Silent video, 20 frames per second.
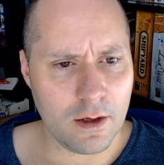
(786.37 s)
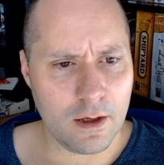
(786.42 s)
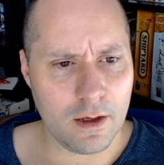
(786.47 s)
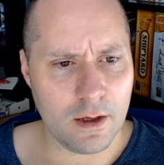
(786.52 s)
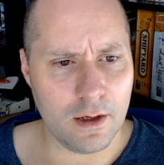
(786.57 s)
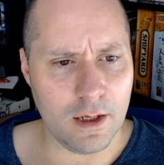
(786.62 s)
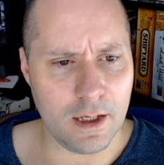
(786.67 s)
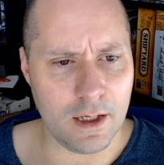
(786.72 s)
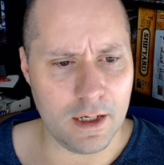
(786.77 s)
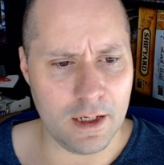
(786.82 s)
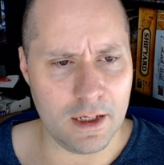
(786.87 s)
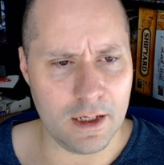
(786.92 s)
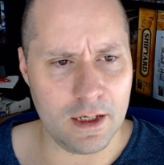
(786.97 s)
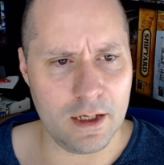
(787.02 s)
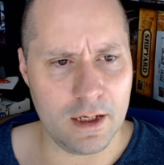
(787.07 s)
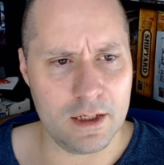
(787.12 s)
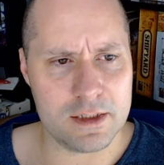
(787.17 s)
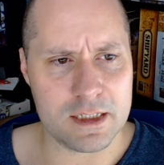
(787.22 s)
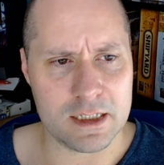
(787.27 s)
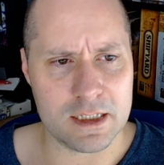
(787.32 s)
It
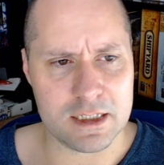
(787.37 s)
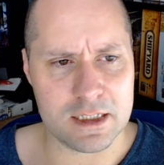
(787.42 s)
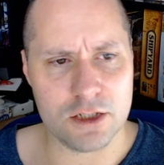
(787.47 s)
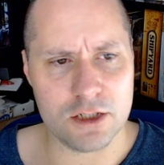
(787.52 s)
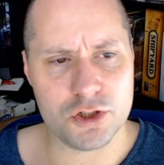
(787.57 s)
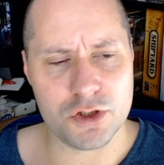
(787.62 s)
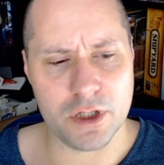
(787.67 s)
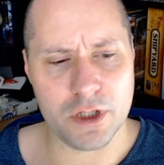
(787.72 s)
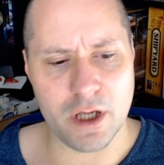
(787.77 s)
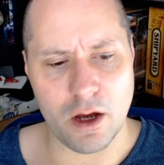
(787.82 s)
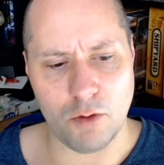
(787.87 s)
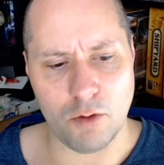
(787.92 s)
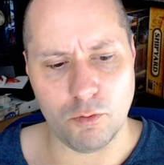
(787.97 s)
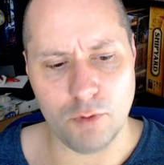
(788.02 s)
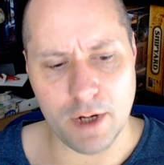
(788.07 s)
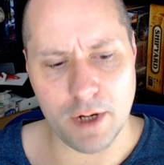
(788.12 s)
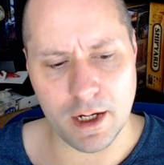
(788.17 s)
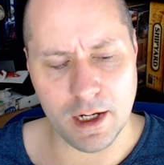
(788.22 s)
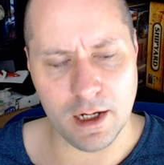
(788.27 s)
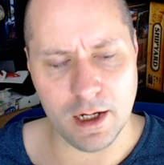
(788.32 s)
is essentially a
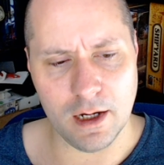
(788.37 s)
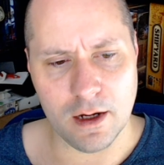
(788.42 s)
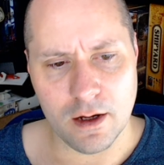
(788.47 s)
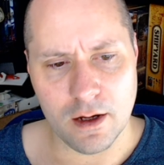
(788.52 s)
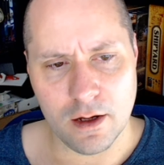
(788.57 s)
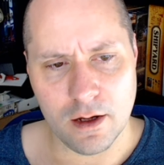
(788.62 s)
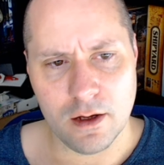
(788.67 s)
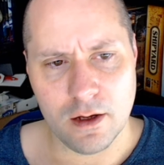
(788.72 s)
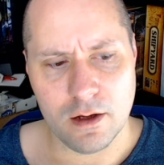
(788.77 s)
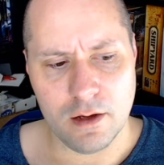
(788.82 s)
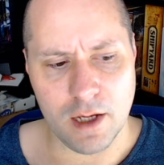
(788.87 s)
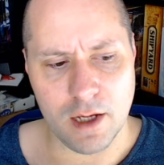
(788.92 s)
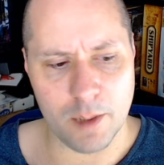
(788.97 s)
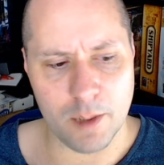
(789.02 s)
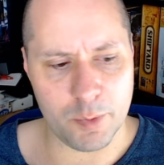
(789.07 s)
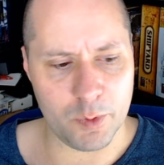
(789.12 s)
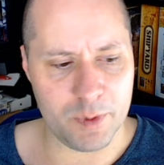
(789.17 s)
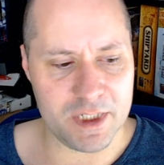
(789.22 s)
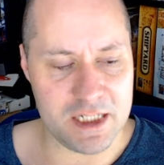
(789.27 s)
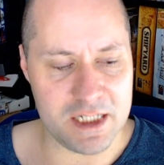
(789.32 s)

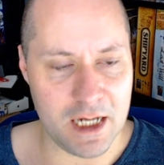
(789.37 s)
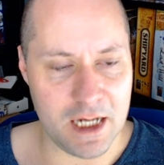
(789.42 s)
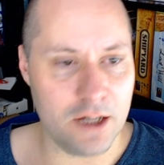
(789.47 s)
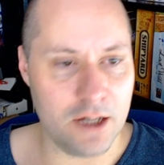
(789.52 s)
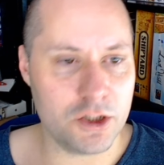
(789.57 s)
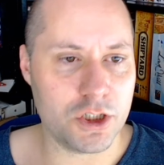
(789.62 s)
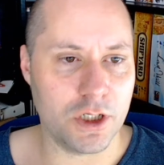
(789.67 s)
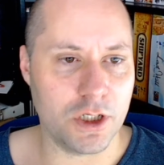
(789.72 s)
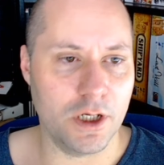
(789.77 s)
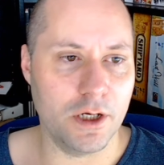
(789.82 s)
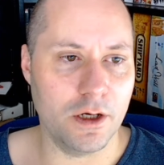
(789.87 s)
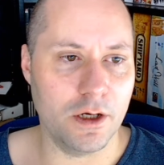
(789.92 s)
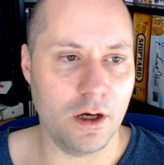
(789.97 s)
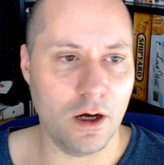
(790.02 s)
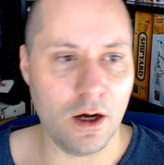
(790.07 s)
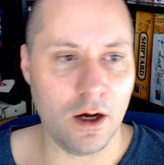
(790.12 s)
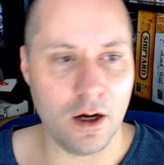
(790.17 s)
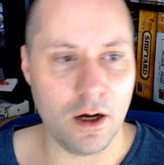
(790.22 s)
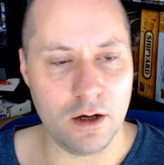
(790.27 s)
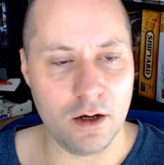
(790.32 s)
re-implementation
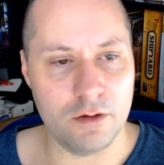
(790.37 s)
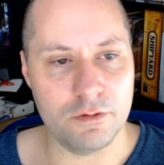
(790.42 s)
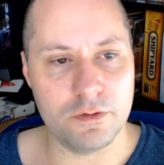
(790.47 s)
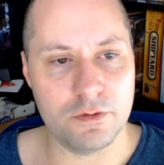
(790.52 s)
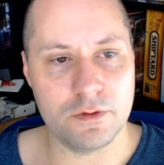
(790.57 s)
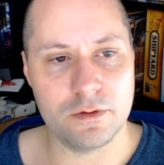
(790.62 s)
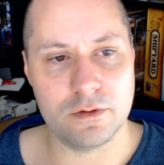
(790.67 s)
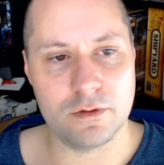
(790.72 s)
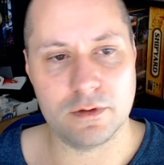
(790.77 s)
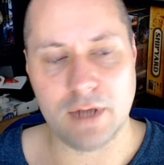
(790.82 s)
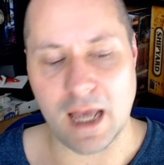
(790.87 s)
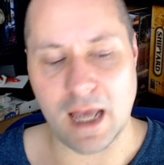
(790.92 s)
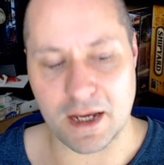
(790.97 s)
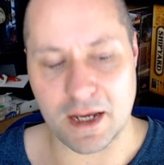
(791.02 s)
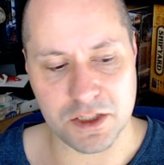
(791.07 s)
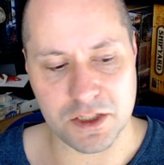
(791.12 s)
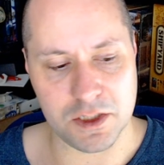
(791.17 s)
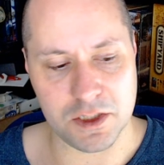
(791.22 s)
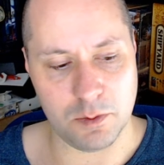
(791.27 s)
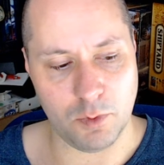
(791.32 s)
of
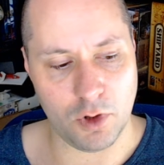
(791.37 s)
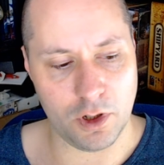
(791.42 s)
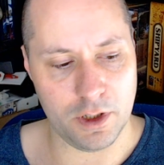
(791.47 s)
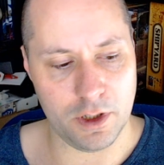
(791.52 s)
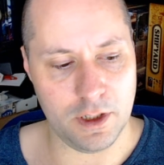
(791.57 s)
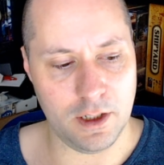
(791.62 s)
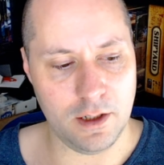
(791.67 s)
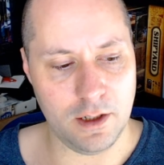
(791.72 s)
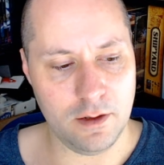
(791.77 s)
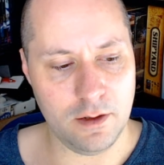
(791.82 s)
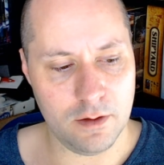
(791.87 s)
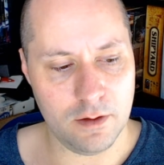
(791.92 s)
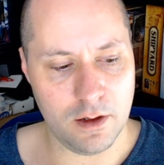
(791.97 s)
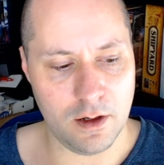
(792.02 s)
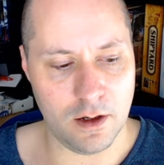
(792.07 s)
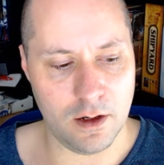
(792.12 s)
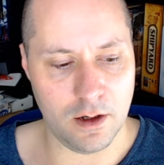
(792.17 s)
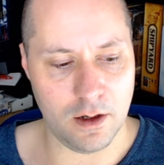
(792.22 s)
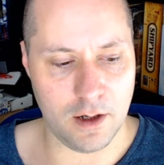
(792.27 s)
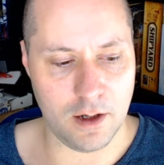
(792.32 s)
Castles of Burgundy.
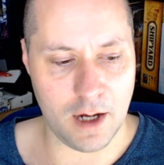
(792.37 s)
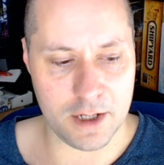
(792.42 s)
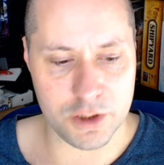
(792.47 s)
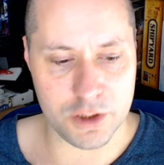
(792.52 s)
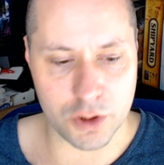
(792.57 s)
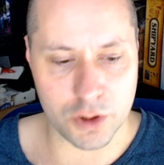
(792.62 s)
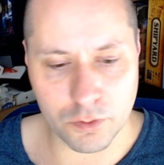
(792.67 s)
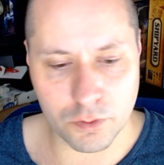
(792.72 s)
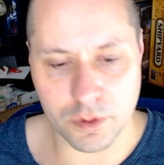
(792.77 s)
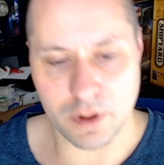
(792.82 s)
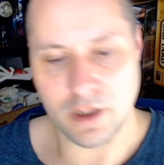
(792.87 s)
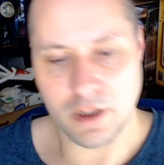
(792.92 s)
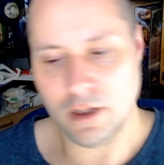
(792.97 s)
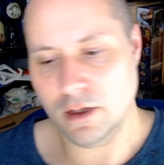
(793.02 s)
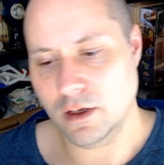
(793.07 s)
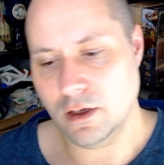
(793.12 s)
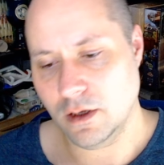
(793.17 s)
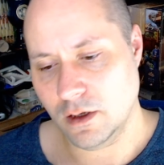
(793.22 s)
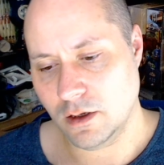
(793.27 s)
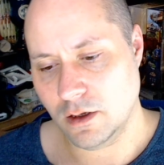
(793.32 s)
I don't
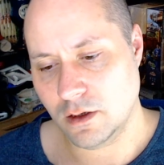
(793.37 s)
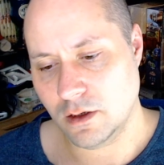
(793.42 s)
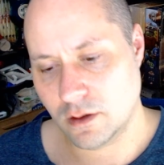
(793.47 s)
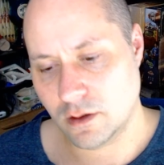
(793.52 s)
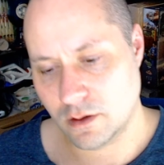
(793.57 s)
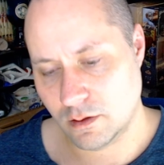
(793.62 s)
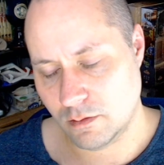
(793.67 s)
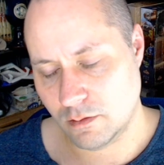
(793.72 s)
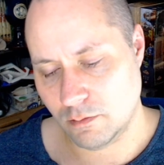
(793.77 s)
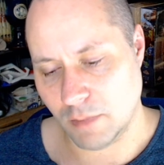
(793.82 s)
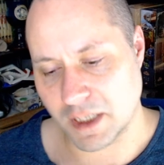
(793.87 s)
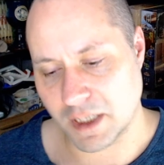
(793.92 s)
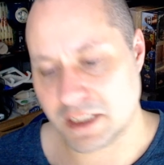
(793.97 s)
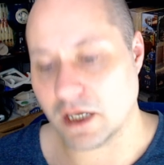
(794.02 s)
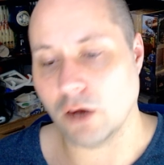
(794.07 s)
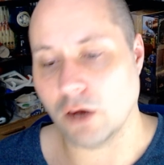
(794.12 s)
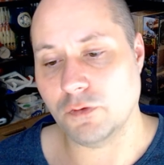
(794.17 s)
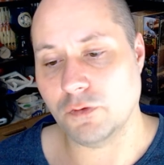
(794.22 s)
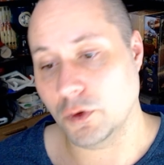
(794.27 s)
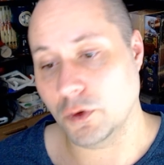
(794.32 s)

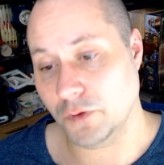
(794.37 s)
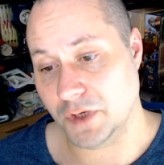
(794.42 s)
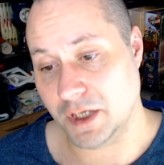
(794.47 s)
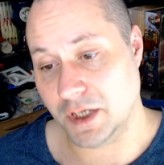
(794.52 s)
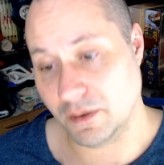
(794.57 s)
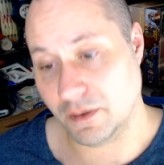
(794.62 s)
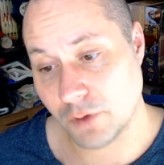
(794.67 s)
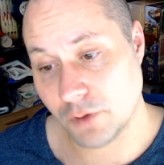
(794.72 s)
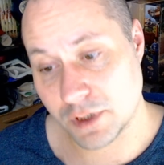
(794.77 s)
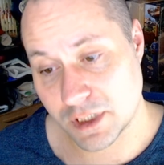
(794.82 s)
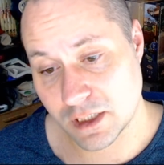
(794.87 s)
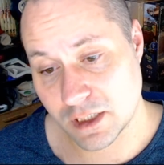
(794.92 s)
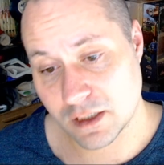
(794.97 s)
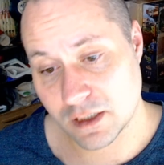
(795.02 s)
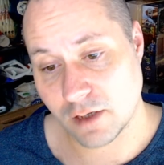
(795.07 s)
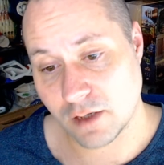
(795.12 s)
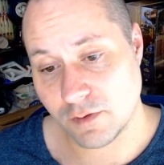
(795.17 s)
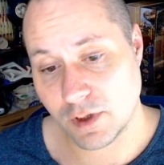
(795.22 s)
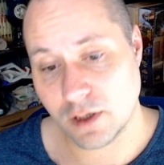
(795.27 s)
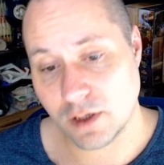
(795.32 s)
myself know the differences
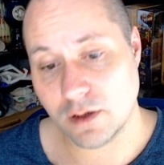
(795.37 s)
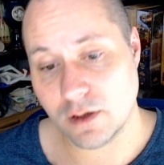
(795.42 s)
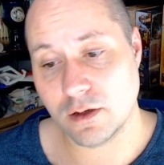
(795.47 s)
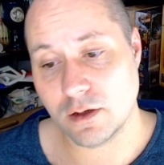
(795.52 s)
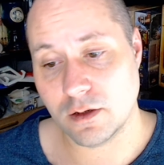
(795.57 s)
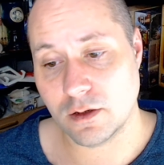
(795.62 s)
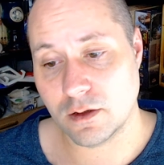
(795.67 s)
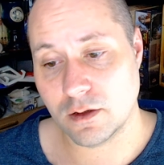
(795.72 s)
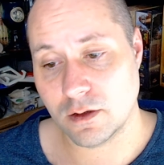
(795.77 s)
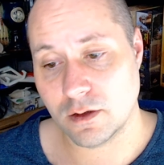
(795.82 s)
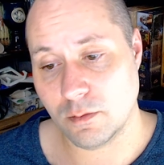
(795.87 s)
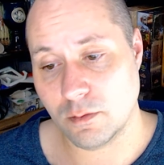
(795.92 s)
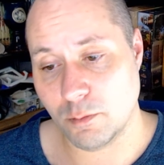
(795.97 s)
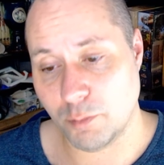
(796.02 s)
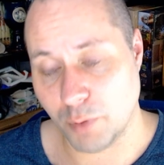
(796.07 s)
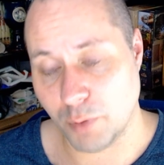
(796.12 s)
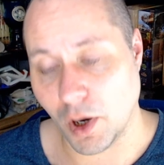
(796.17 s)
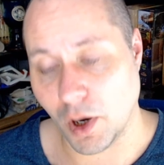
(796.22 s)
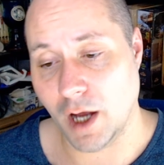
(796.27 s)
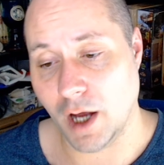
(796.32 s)
of it,
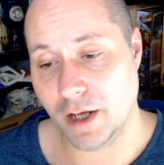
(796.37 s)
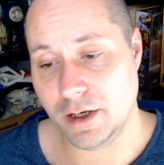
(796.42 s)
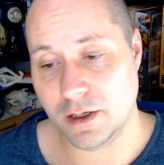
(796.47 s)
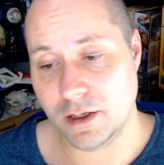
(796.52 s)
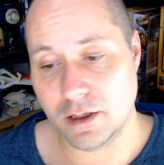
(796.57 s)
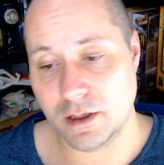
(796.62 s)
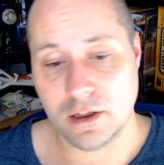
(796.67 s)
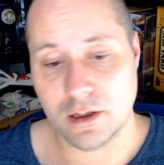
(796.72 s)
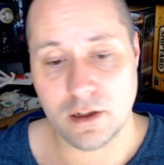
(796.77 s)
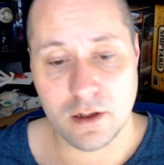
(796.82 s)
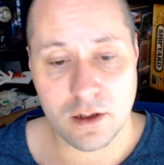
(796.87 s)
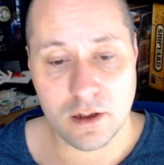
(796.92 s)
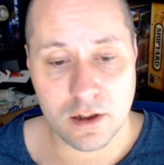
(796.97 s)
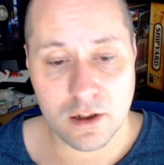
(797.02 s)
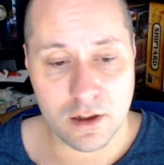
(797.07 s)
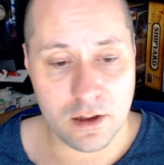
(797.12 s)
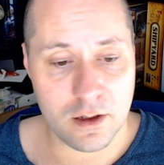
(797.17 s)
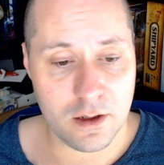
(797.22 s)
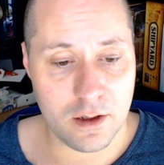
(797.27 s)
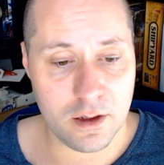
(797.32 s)
but
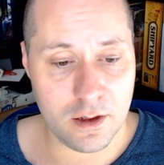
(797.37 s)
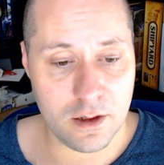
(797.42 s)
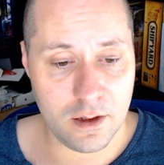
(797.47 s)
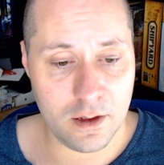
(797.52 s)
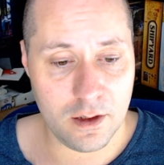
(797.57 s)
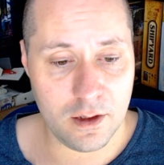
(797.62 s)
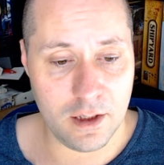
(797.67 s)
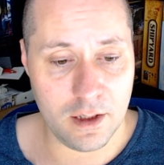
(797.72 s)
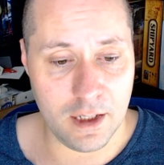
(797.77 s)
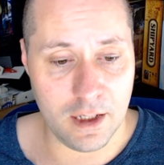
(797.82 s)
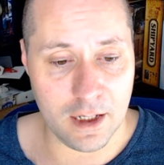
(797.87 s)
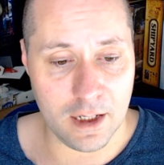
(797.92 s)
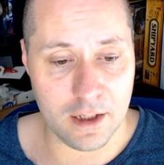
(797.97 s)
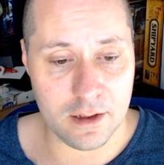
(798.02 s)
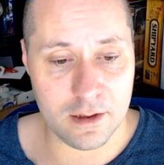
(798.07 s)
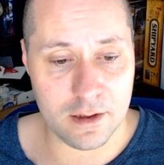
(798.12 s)
it